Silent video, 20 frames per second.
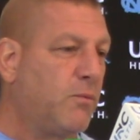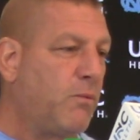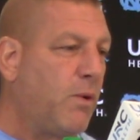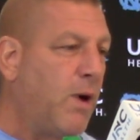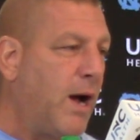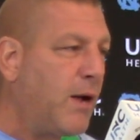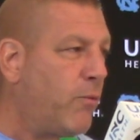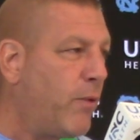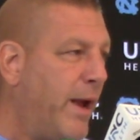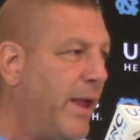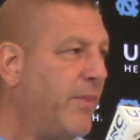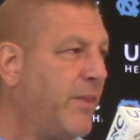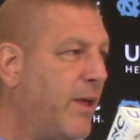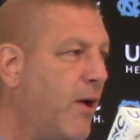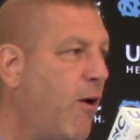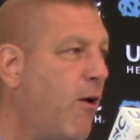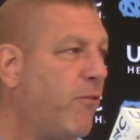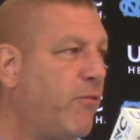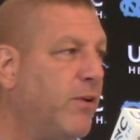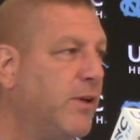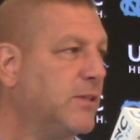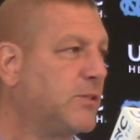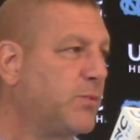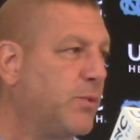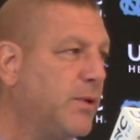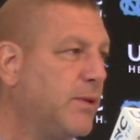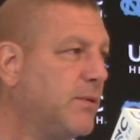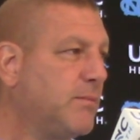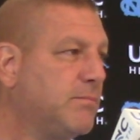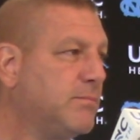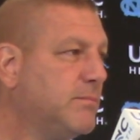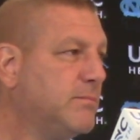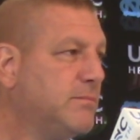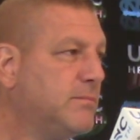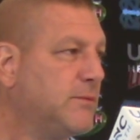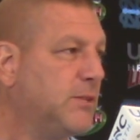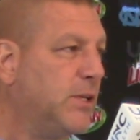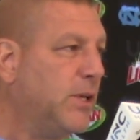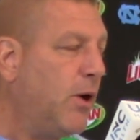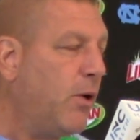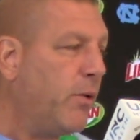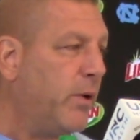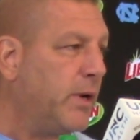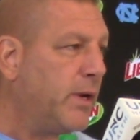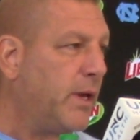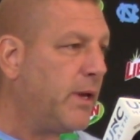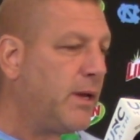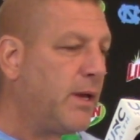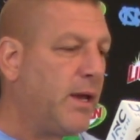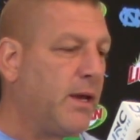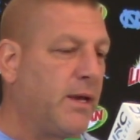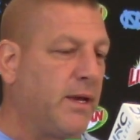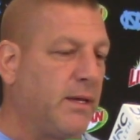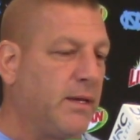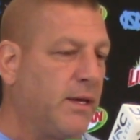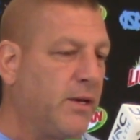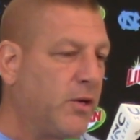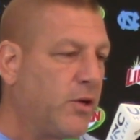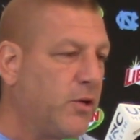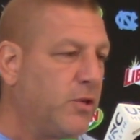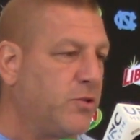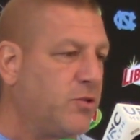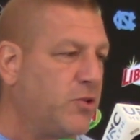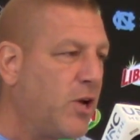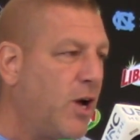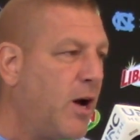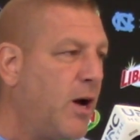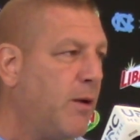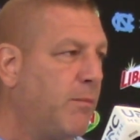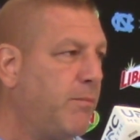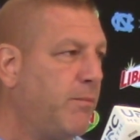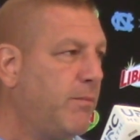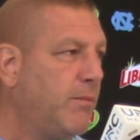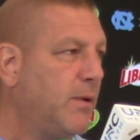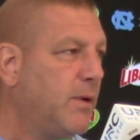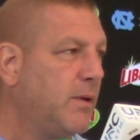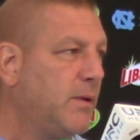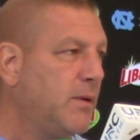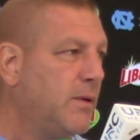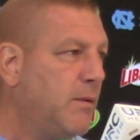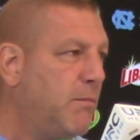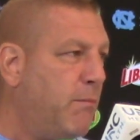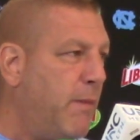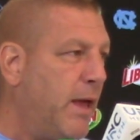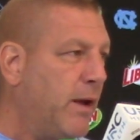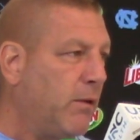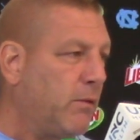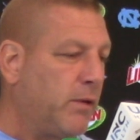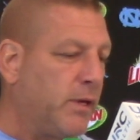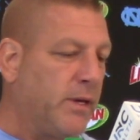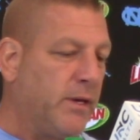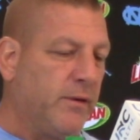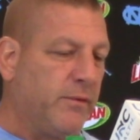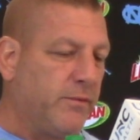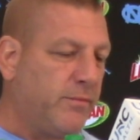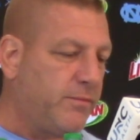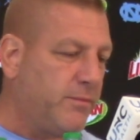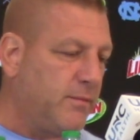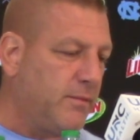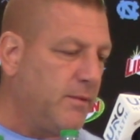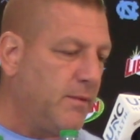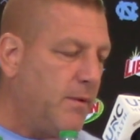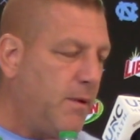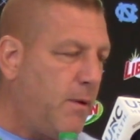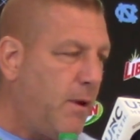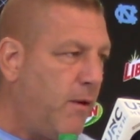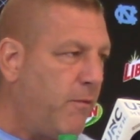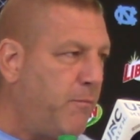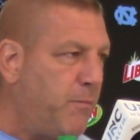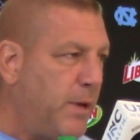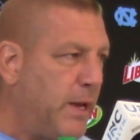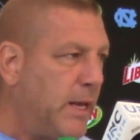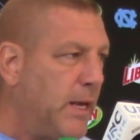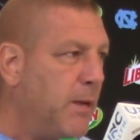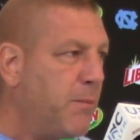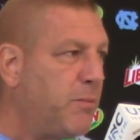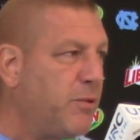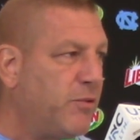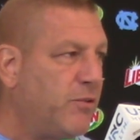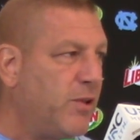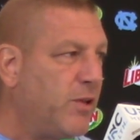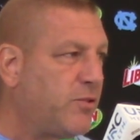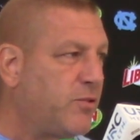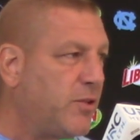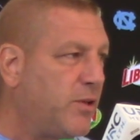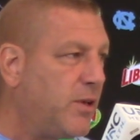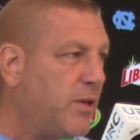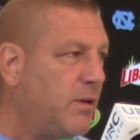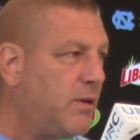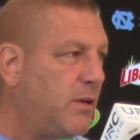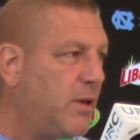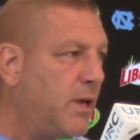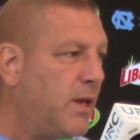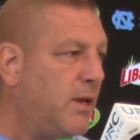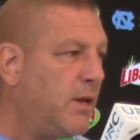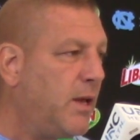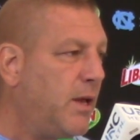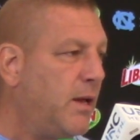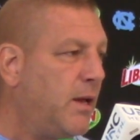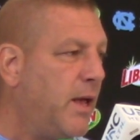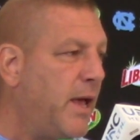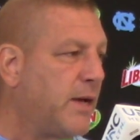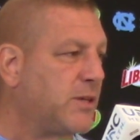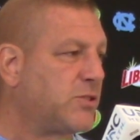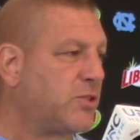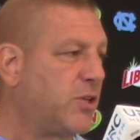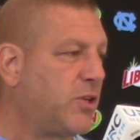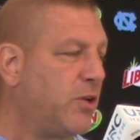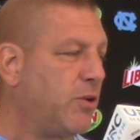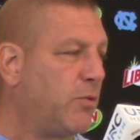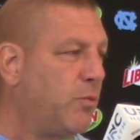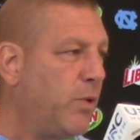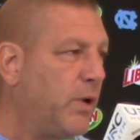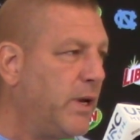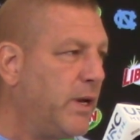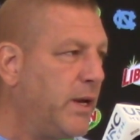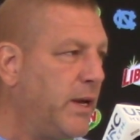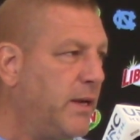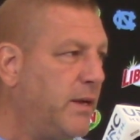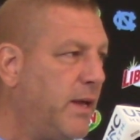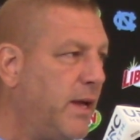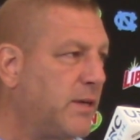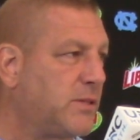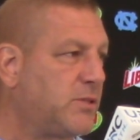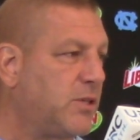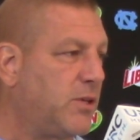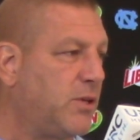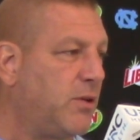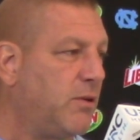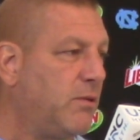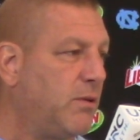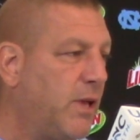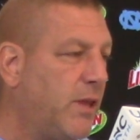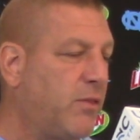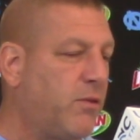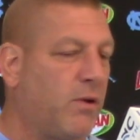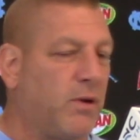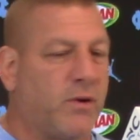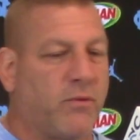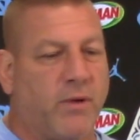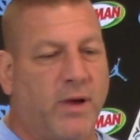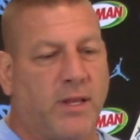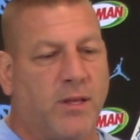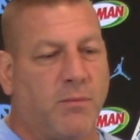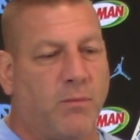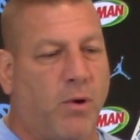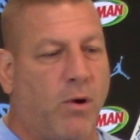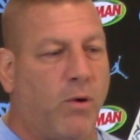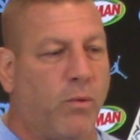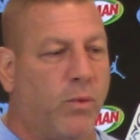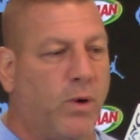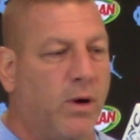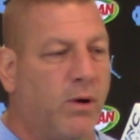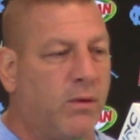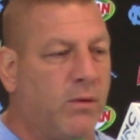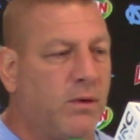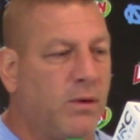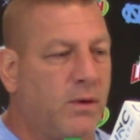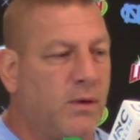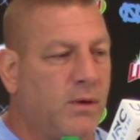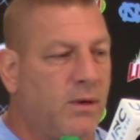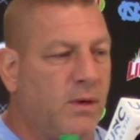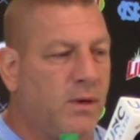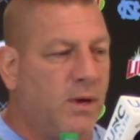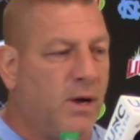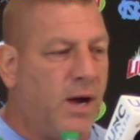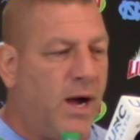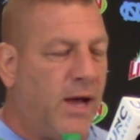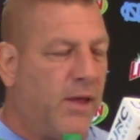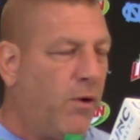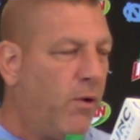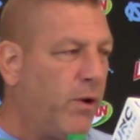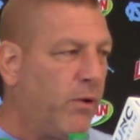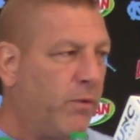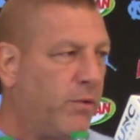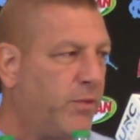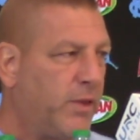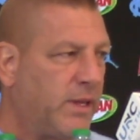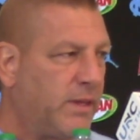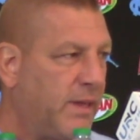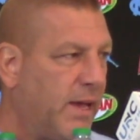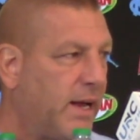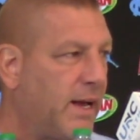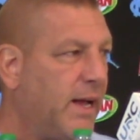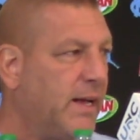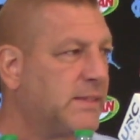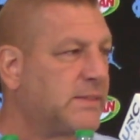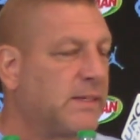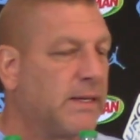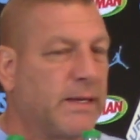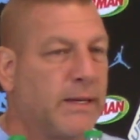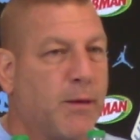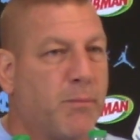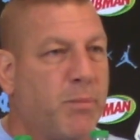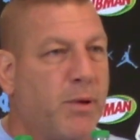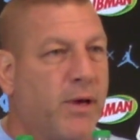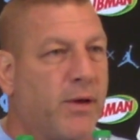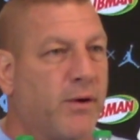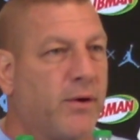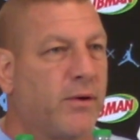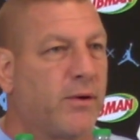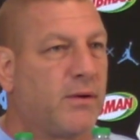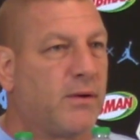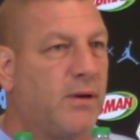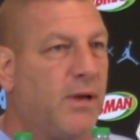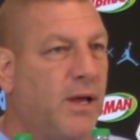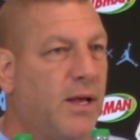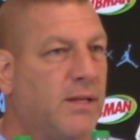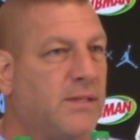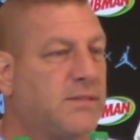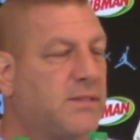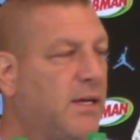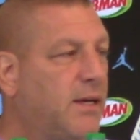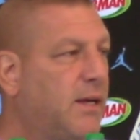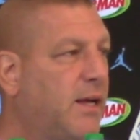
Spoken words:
I ran the offense with him, you know, and he did a good job mentally of being in position and executing what he needed to execute. And I thought he ran the ball well. I don't think that guy's going to get better as